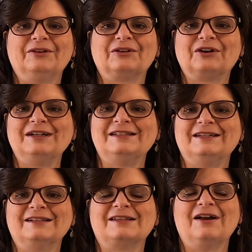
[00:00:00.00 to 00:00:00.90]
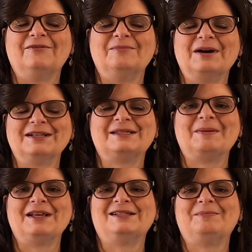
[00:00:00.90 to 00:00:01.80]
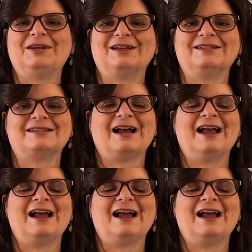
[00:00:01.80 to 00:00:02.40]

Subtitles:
the craziness of my space because